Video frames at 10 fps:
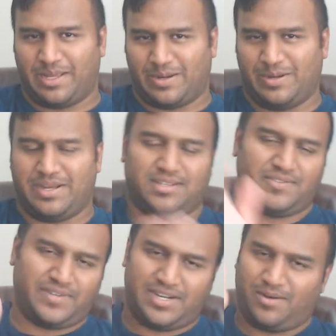oh yeah, it's
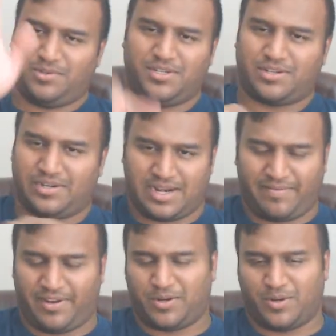fine, we'll just kind
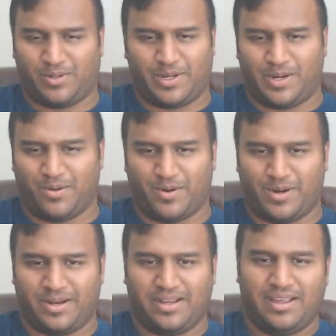of totally ignore it